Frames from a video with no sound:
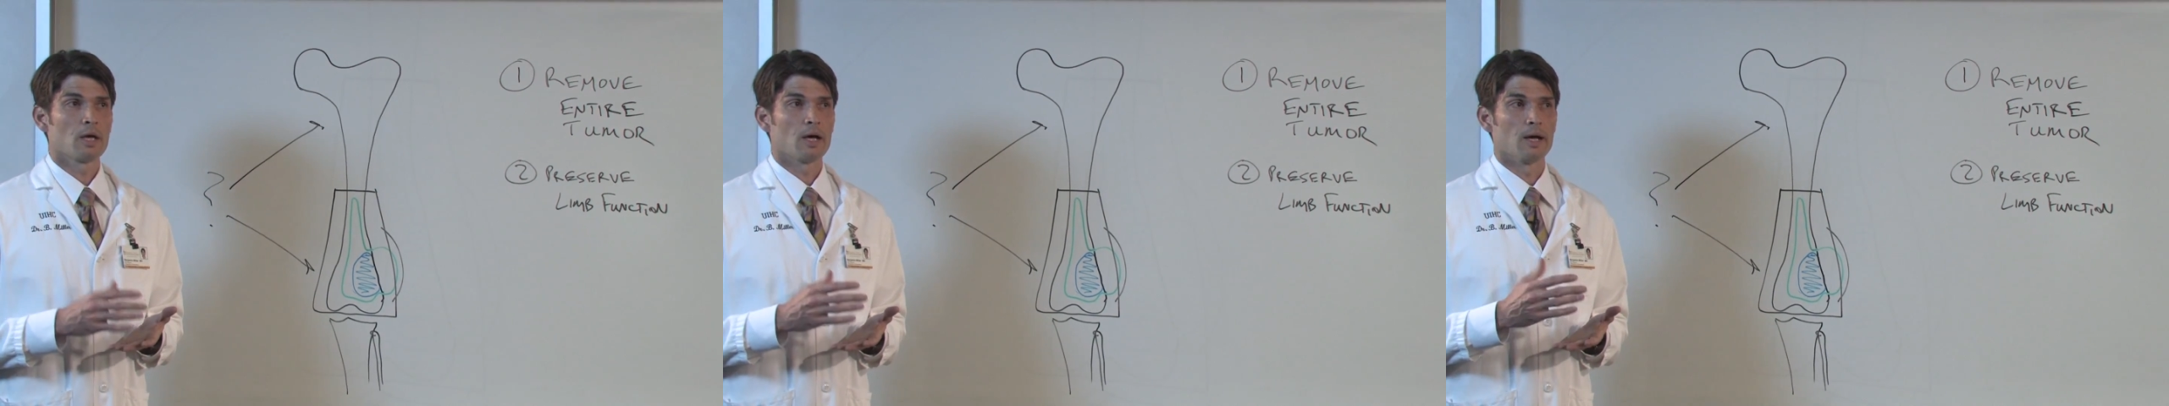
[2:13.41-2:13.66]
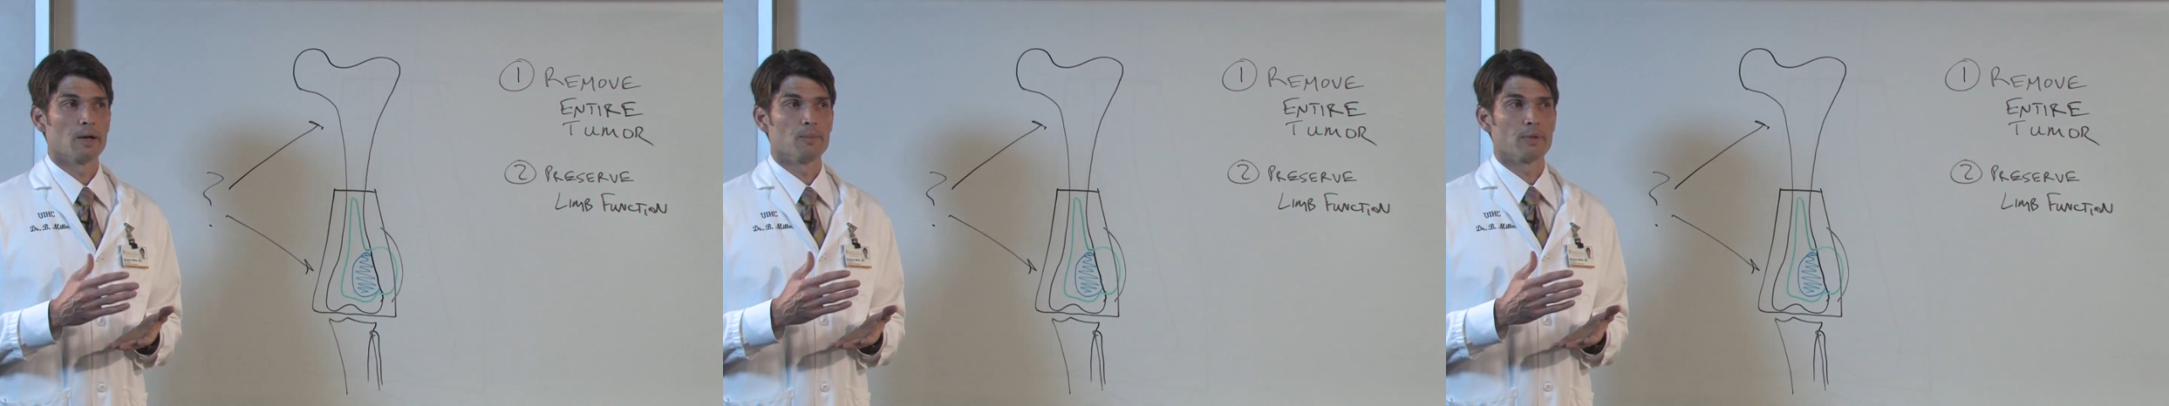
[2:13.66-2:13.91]

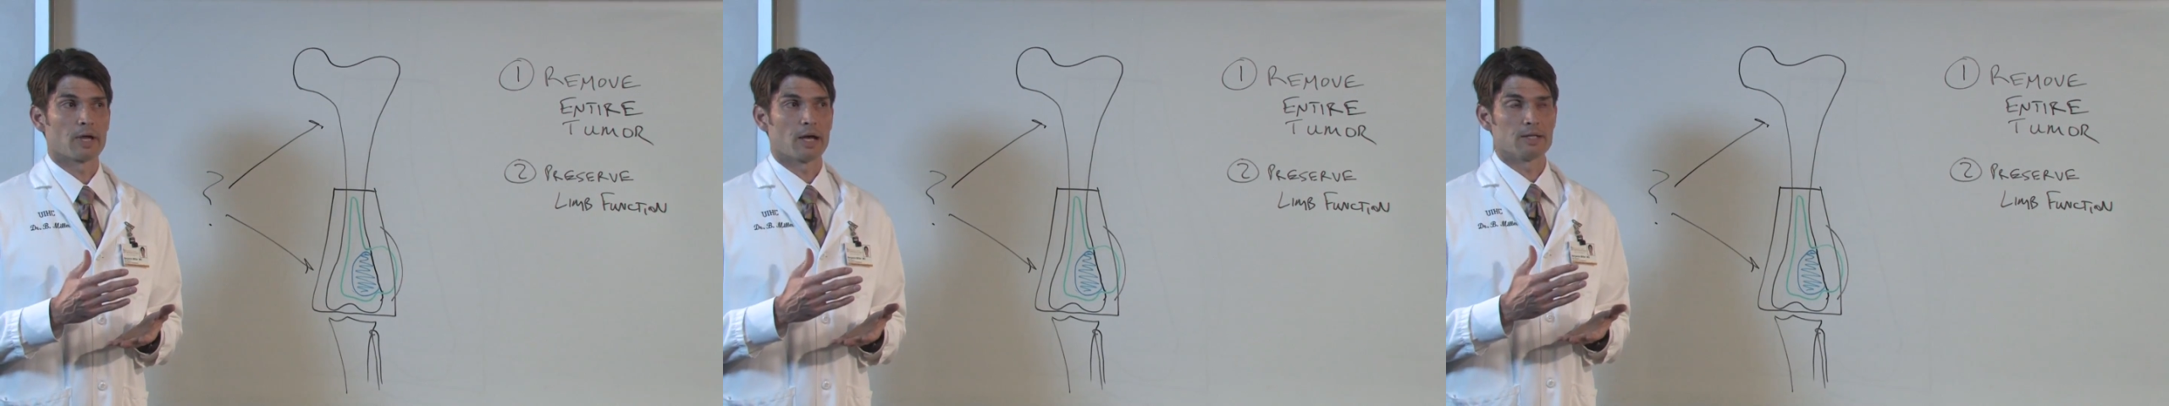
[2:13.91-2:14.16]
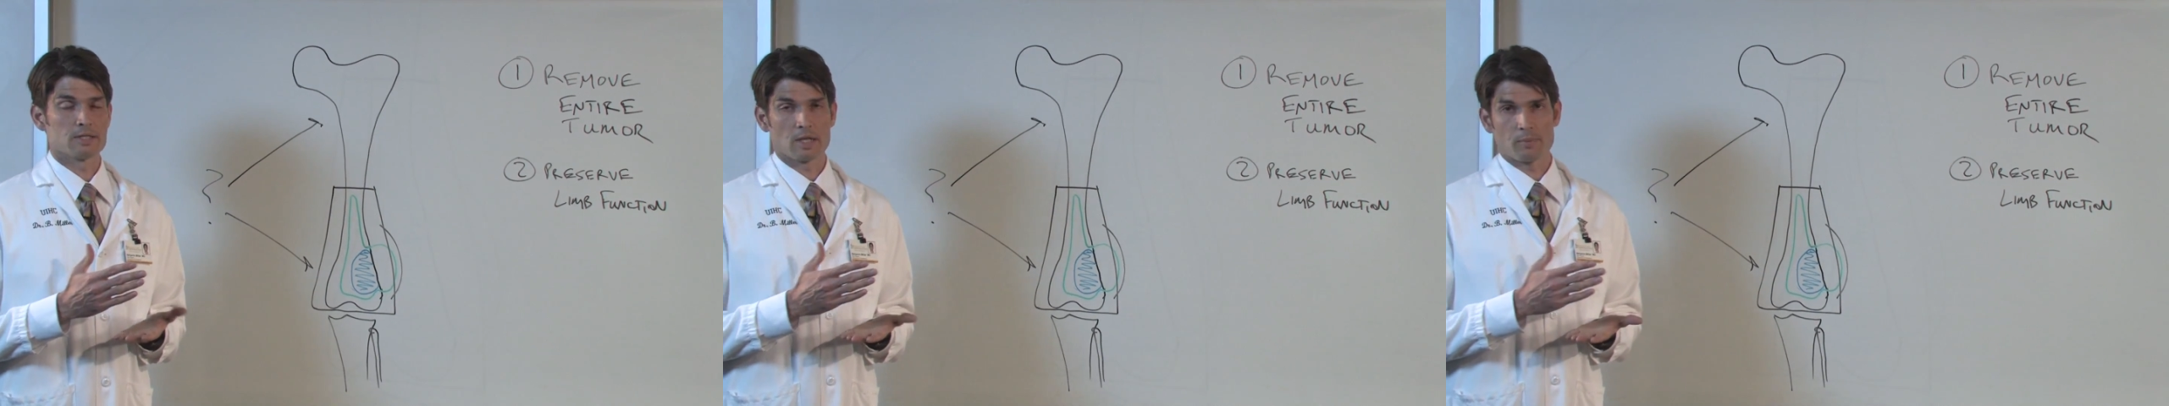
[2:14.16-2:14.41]
Um, the
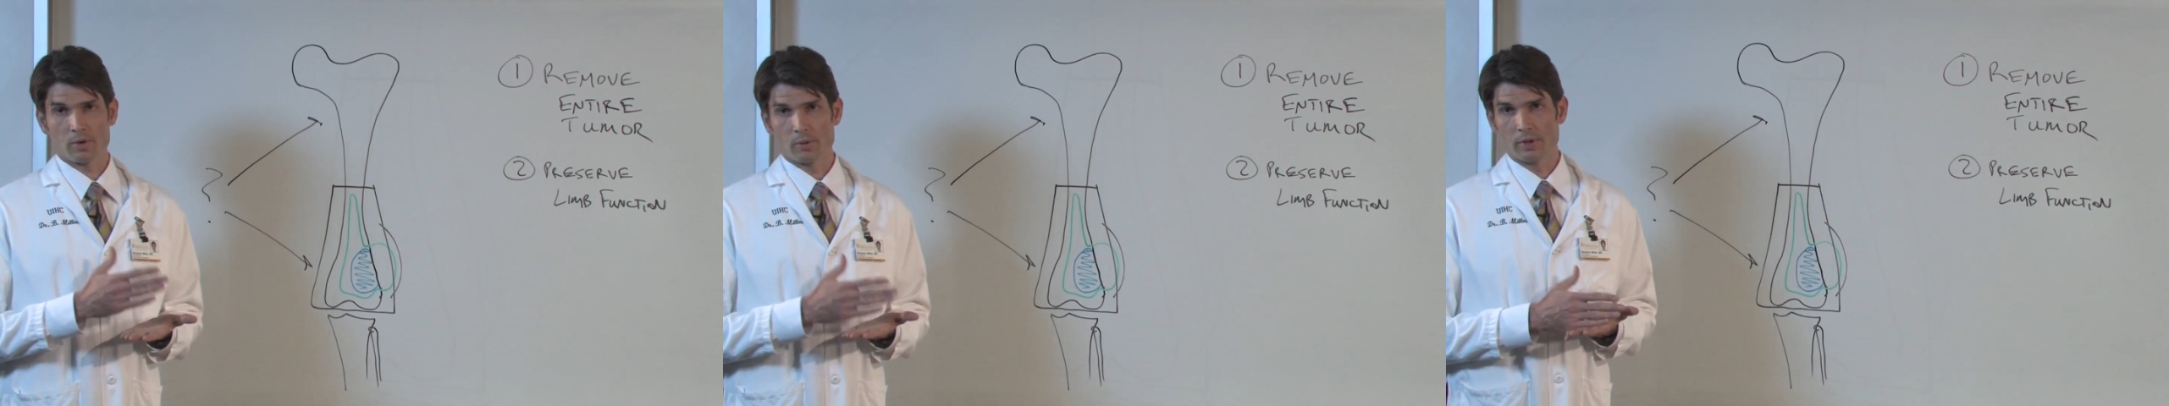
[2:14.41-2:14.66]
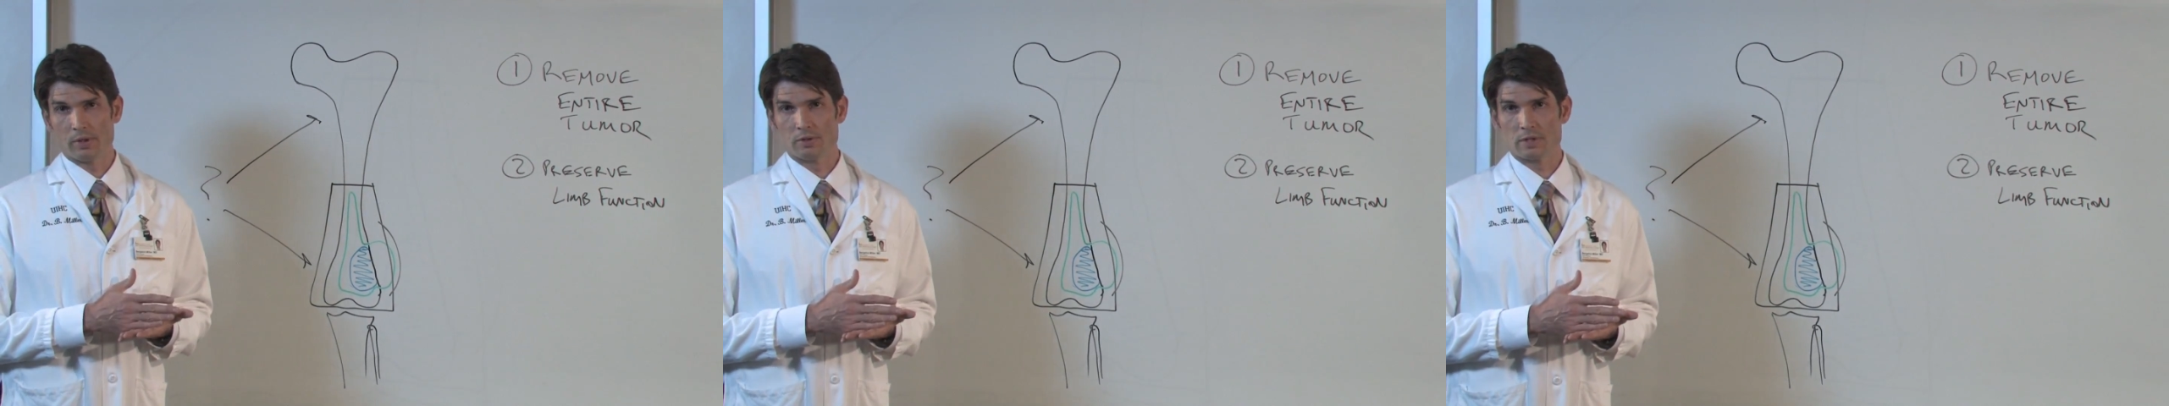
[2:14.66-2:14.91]
concept that
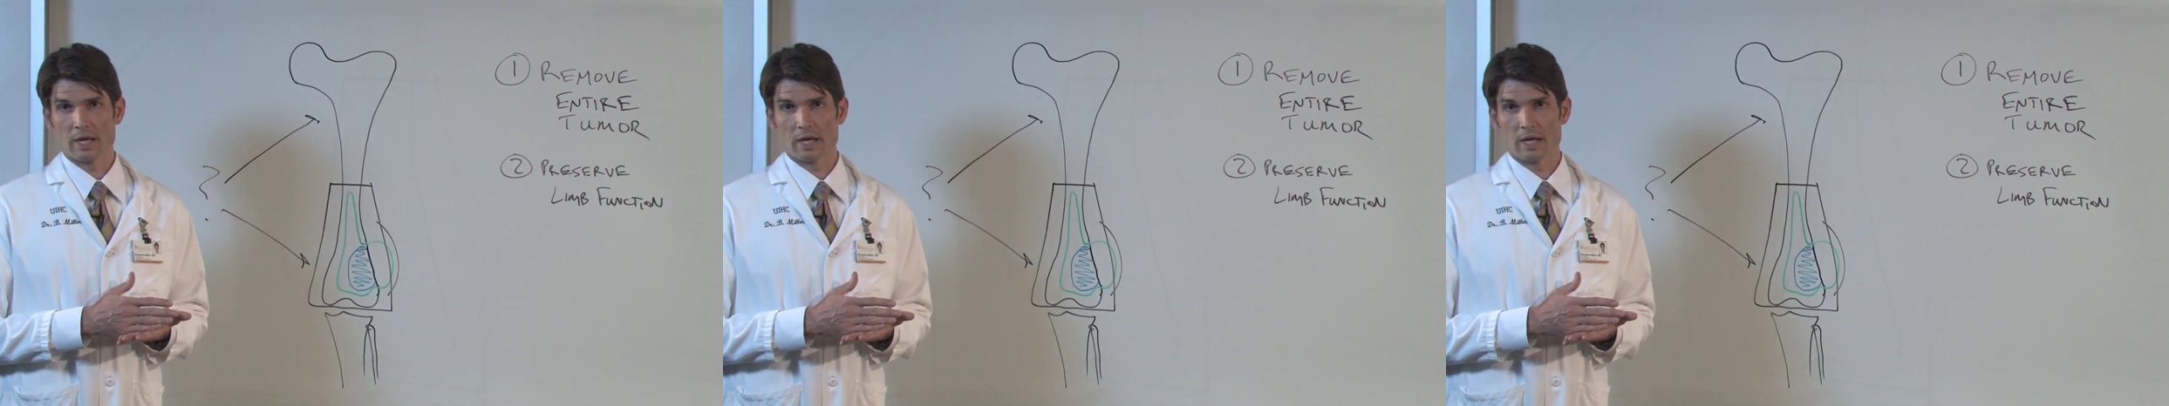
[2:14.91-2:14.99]
we use